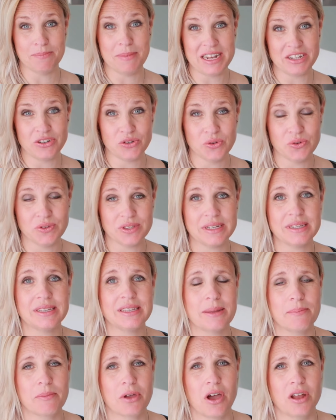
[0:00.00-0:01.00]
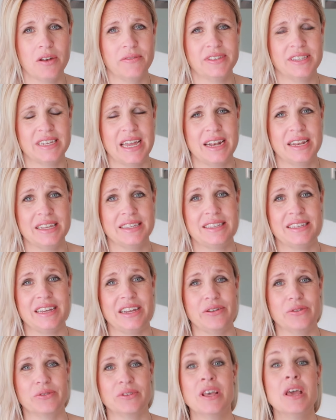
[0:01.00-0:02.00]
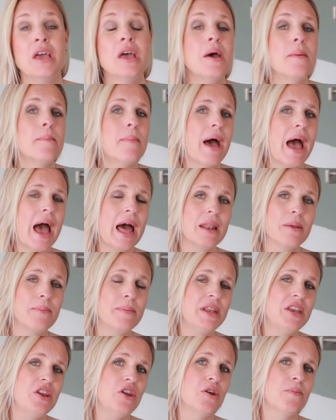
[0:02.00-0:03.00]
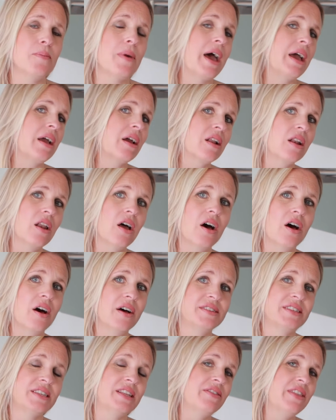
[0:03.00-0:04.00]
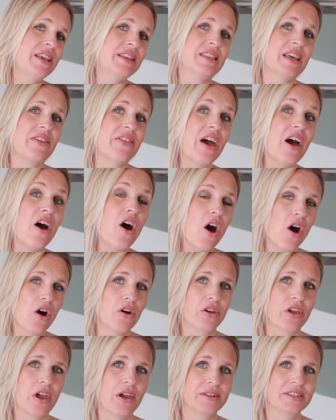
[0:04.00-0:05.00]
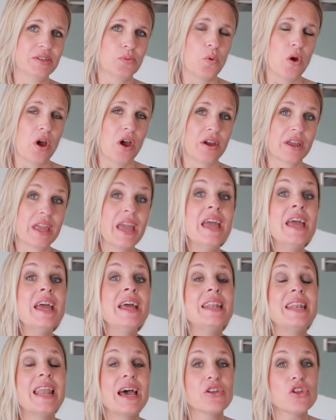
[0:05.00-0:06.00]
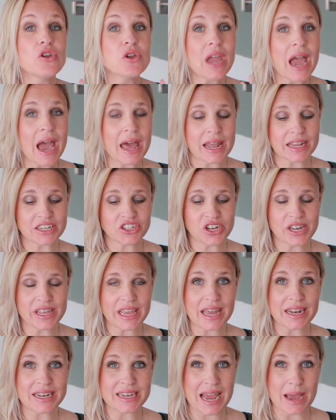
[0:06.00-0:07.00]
metals and some kind of stainless steels, but aluminium and glass and things like that aren't going to work. Now you can actually get